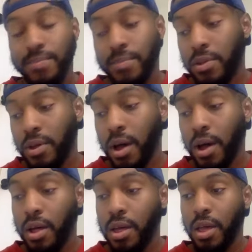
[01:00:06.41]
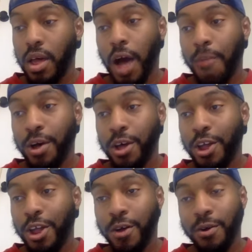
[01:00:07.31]
So you
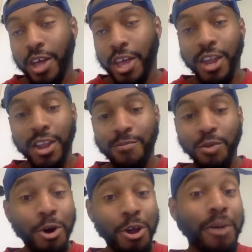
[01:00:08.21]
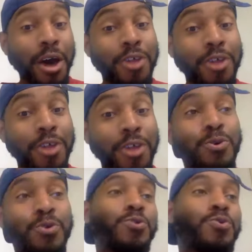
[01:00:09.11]
know, again, I'm talking about a
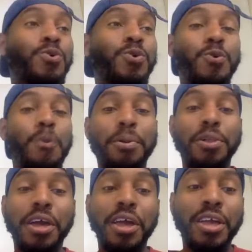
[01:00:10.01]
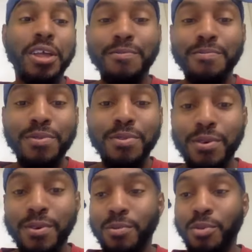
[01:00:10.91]
dude who played
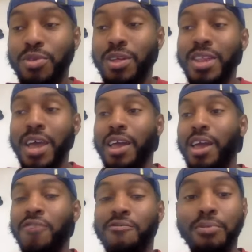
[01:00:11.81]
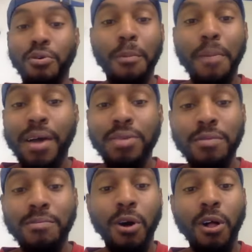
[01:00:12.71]
almost a decade of pro
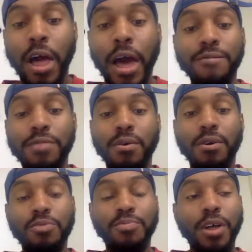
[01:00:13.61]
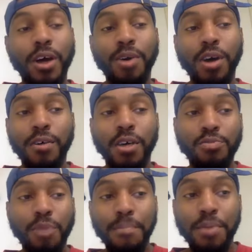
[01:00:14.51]
basketball afterwards. But that's
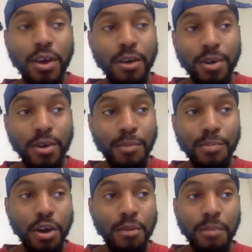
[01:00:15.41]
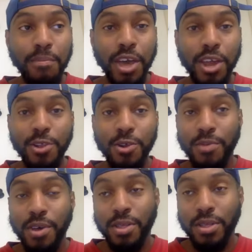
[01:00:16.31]
my pick. I'm gonna pick on my man a little
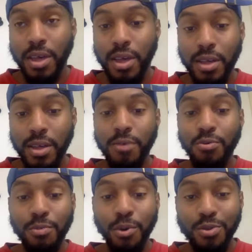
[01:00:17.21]
bit and say who's the most.